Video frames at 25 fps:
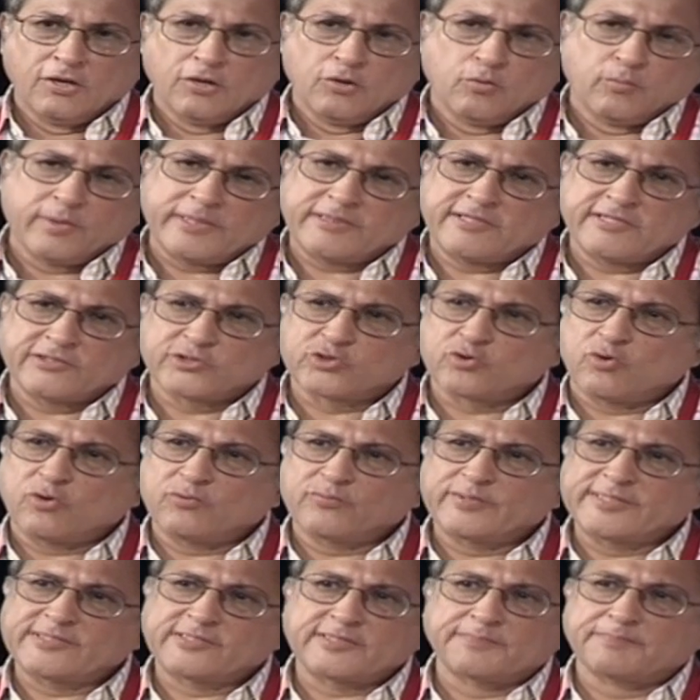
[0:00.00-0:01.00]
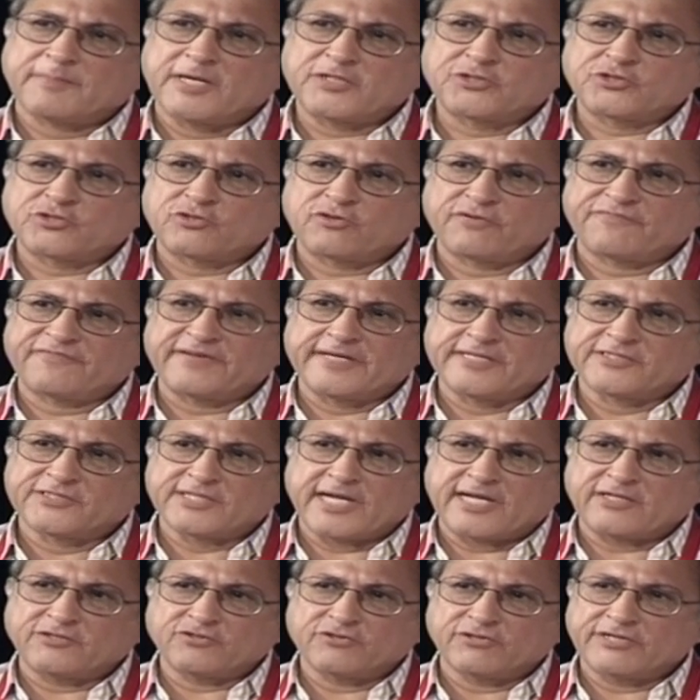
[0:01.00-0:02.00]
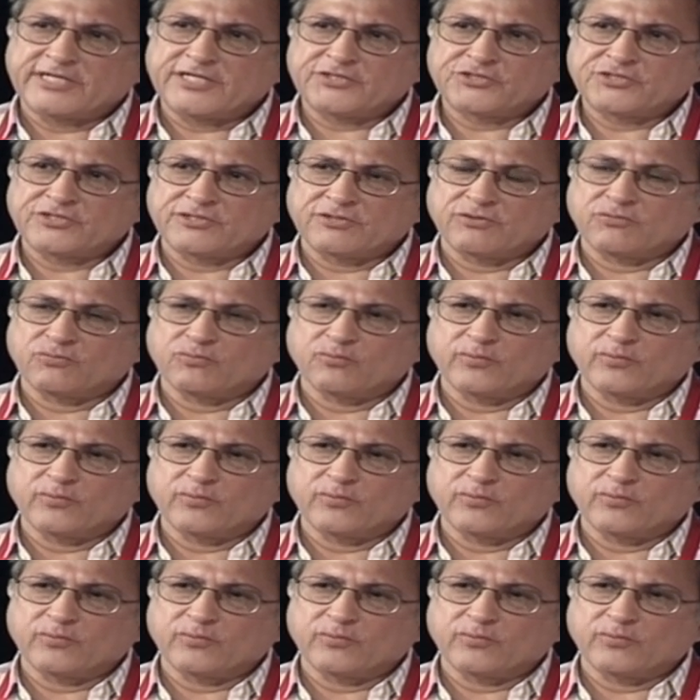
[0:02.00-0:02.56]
Well, there's always a measure of exaggeration